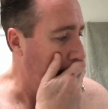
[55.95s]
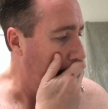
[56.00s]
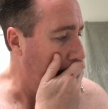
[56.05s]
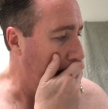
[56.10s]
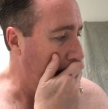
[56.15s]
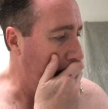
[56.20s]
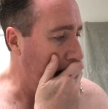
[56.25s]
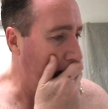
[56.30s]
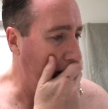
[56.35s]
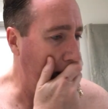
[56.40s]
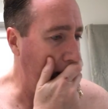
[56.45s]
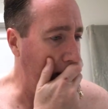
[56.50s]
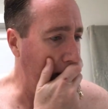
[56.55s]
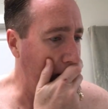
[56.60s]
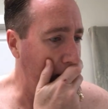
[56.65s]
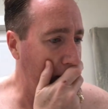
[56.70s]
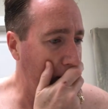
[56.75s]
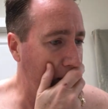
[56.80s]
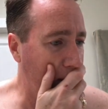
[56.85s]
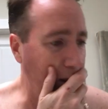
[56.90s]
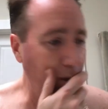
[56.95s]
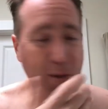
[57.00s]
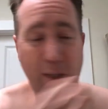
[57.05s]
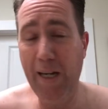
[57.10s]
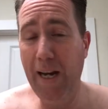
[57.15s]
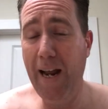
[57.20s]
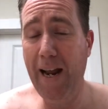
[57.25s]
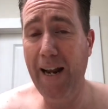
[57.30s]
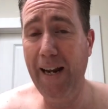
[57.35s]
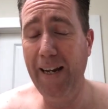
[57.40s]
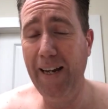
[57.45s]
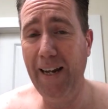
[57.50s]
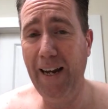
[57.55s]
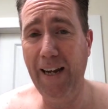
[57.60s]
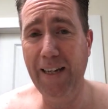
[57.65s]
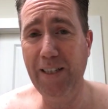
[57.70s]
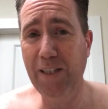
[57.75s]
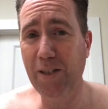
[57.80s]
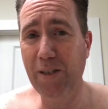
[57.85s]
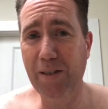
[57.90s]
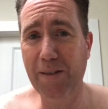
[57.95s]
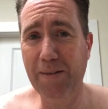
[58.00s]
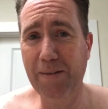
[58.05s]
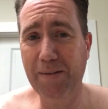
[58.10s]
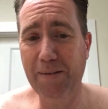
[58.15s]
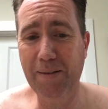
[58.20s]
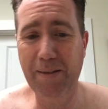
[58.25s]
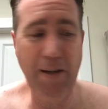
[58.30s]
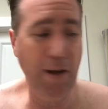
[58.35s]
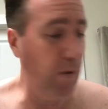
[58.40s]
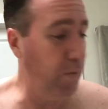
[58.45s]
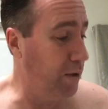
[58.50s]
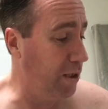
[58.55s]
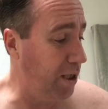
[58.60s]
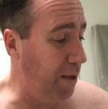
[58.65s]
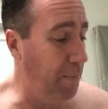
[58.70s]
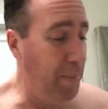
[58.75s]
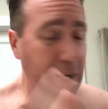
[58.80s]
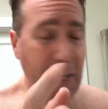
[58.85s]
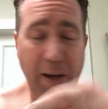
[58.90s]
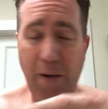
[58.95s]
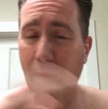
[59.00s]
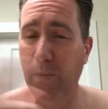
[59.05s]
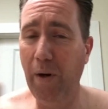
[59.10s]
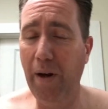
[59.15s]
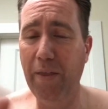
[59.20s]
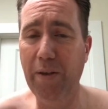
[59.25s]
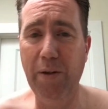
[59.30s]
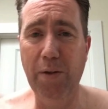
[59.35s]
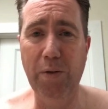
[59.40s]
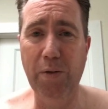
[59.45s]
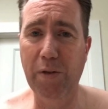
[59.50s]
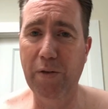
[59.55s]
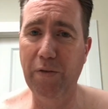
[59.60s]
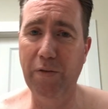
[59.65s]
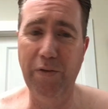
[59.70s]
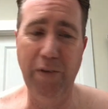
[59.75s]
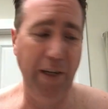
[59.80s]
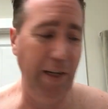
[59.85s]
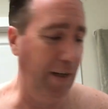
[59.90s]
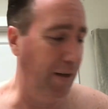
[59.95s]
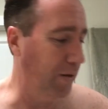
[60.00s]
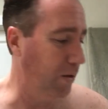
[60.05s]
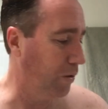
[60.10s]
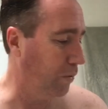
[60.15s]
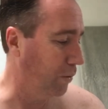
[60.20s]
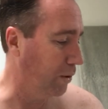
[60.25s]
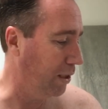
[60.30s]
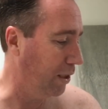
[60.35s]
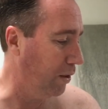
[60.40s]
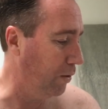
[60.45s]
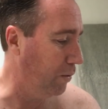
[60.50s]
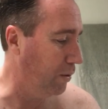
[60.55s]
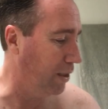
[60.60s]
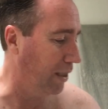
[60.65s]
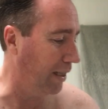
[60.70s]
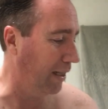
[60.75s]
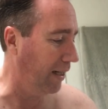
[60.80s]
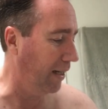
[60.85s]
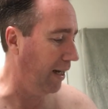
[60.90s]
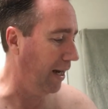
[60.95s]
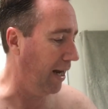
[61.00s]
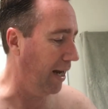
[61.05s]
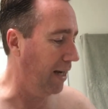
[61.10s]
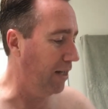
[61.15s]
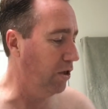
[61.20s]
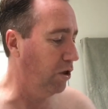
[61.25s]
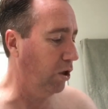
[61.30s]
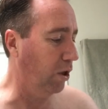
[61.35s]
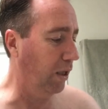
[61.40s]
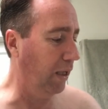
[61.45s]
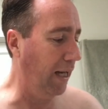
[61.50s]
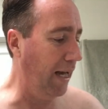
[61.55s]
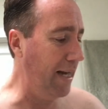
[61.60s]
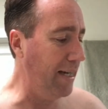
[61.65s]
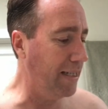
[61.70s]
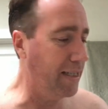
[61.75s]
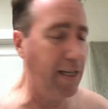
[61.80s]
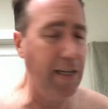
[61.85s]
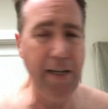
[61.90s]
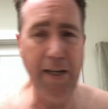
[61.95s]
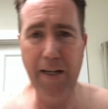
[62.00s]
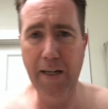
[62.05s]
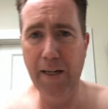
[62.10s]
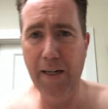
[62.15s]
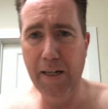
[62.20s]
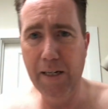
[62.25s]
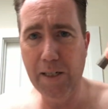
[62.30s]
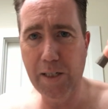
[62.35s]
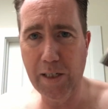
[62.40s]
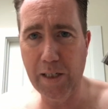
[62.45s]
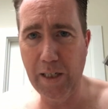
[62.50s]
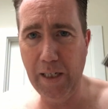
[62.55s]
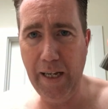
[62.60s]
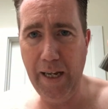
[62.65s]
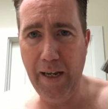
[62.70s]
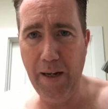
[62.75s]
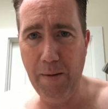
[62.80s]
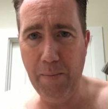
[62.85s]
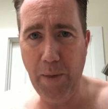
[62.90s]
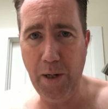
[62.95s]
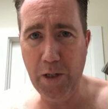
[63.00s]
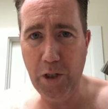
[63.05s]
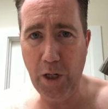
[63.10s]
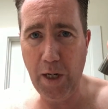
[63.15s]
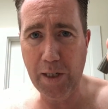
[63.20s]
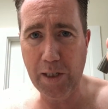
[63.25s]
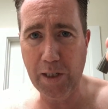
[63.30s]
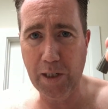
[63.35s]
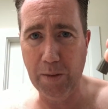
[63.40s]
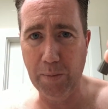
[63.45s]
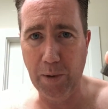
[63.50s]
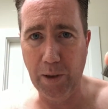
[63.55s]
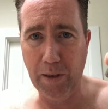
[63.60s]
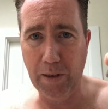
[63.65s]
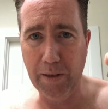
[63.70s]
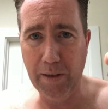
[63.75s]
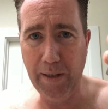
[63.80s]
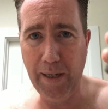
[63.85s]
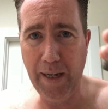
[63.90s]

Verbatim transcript: And uh, so today, I just Oh, somebody on one of those videos was using a Gillette Slim Adjustable,